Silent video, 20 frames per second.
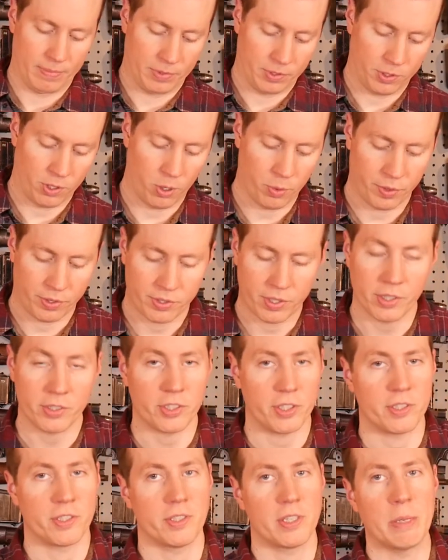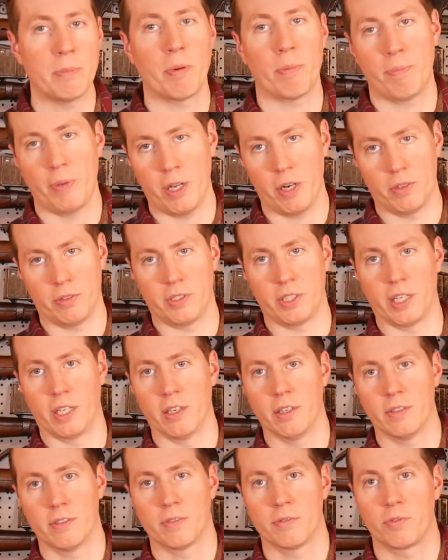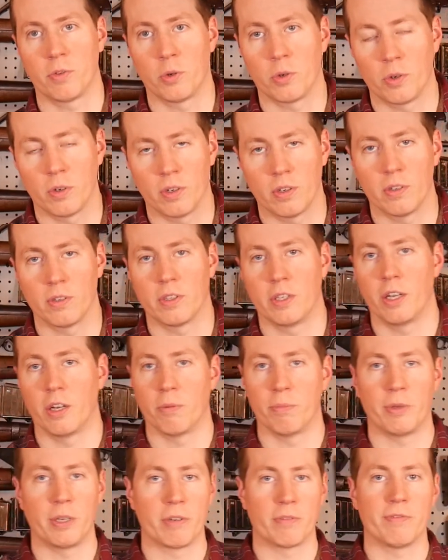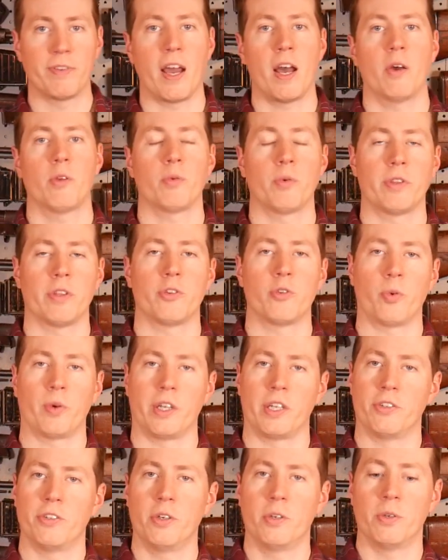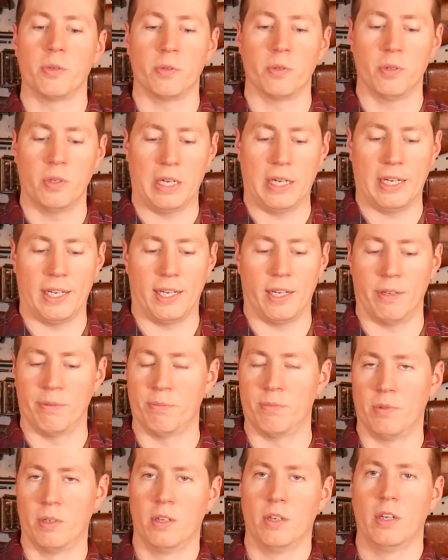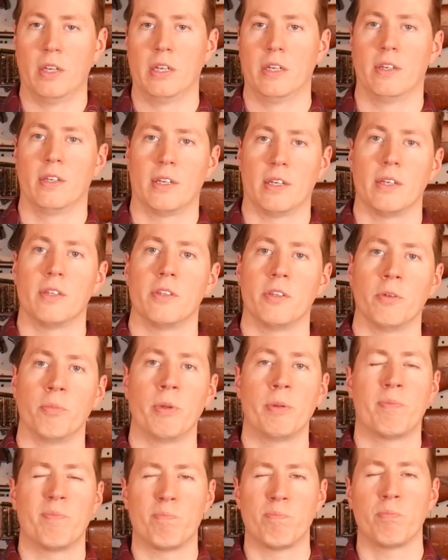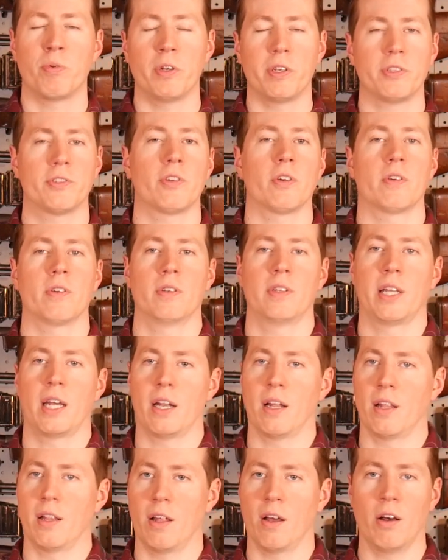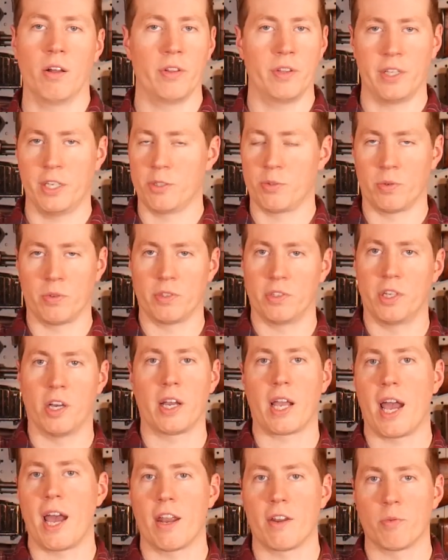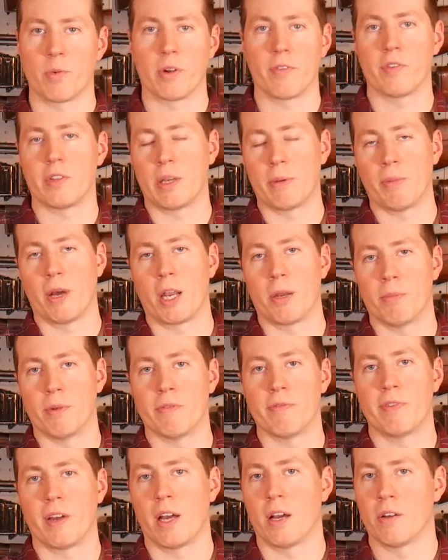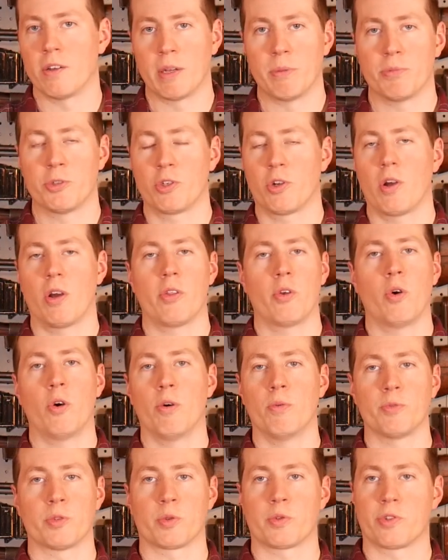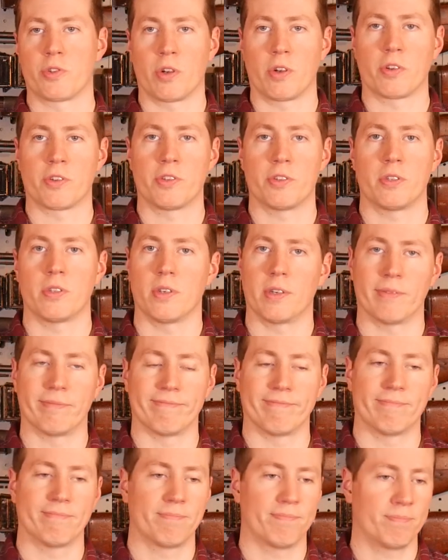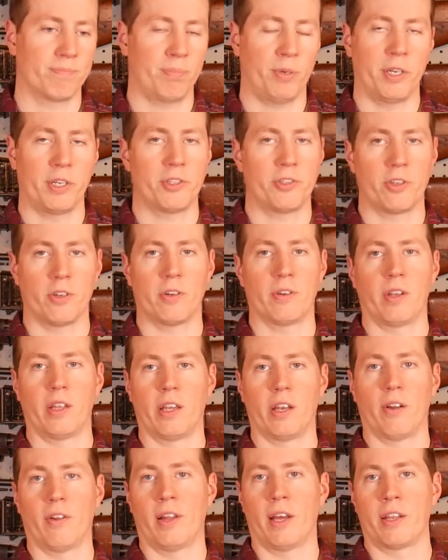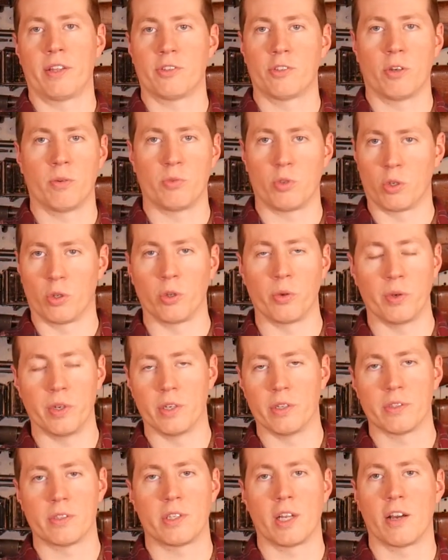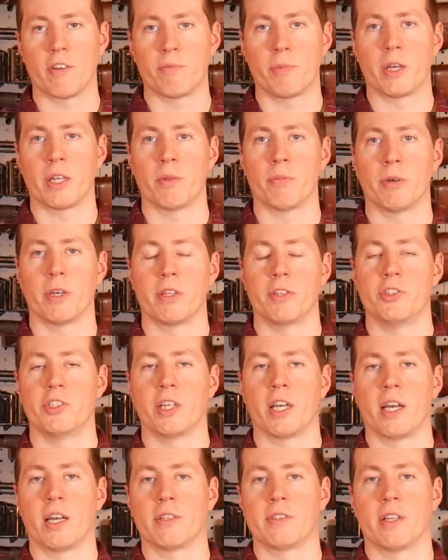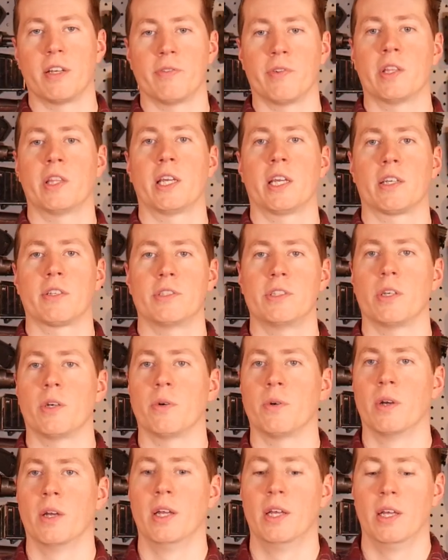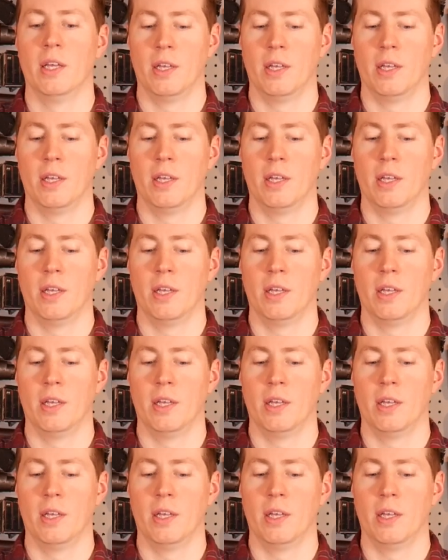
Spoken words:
So with such a steep penalty for, you know, being found with a 22, you'd be pretty certain that all of these were dug out of wherever they might have been found. I'm sure all the homes were searched. I'm pretty sure, you know, a lot of these homes are looted and stuff by the GIs and everything. So